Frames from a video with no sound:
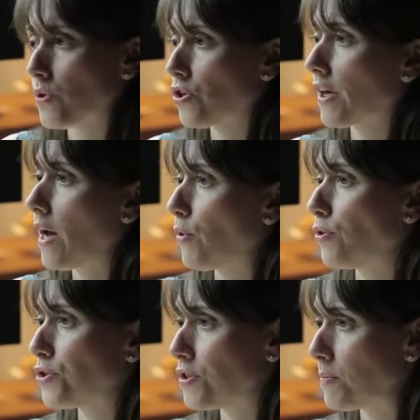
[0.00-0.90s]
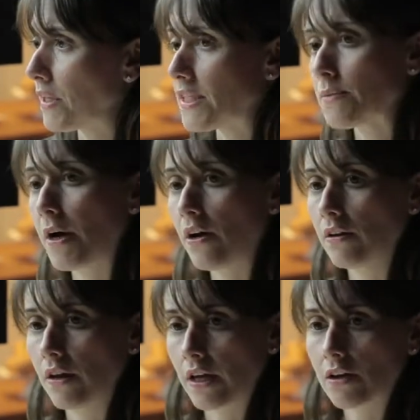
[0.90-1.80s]
which are the chemicals you typically smell
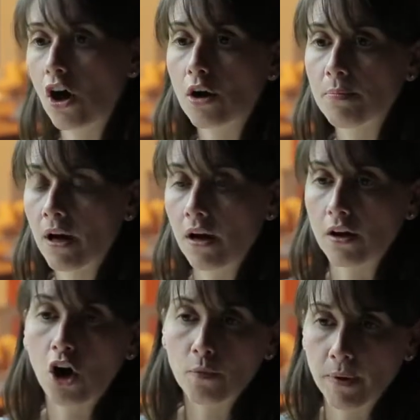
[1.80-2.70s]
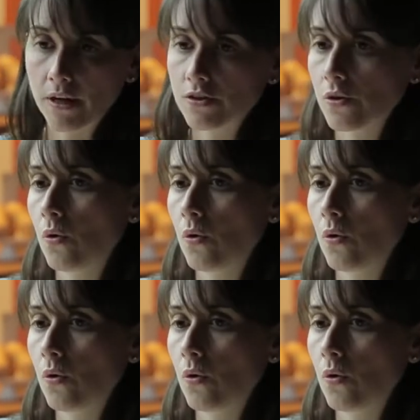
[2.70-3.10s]
like carpet,